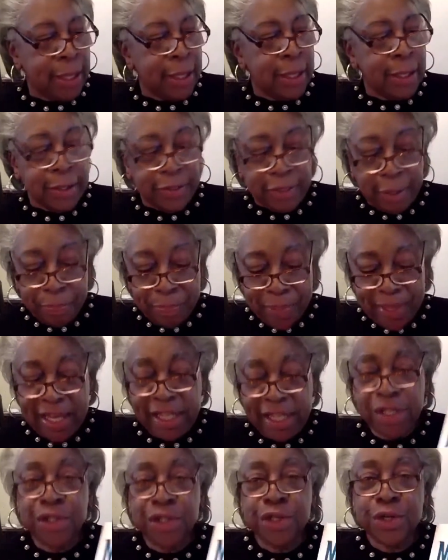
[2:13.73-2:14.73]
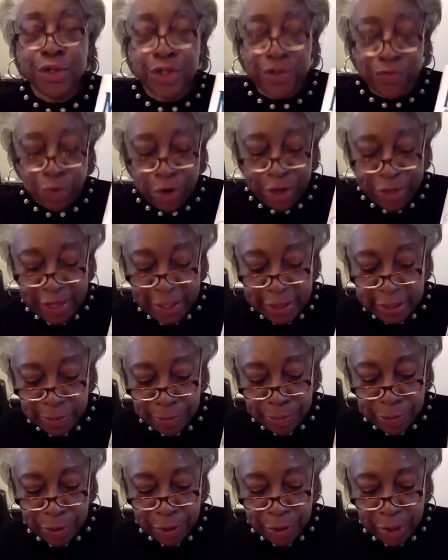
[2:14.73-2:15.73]
The pictures for this
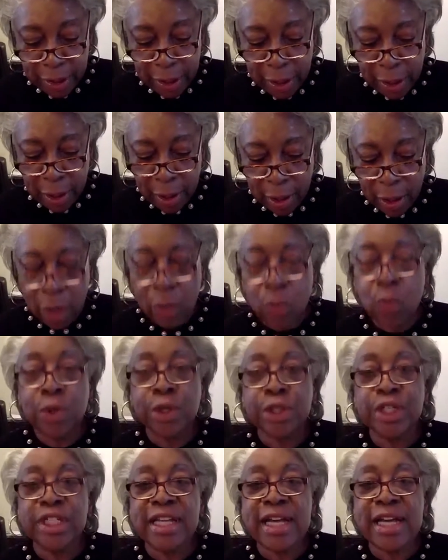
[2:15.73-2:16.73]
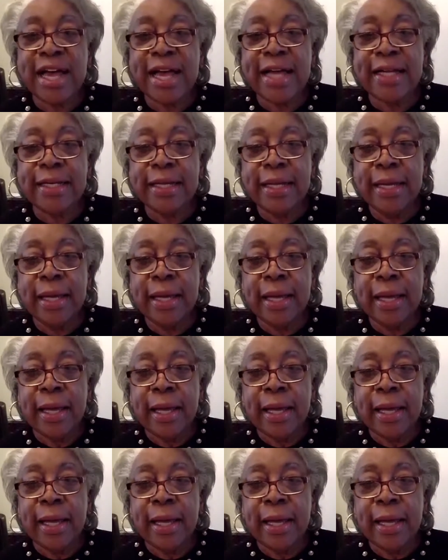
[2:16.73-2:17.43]
book were done